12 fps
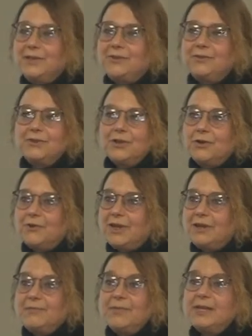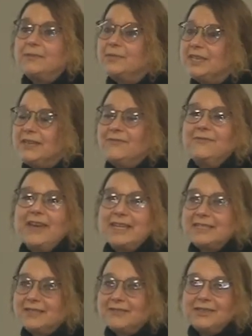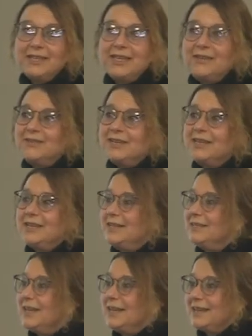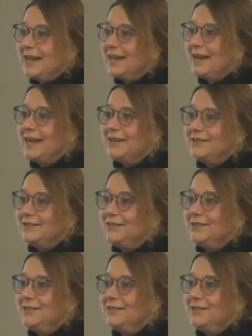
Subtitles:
you can go in minimally invasively even and take that out.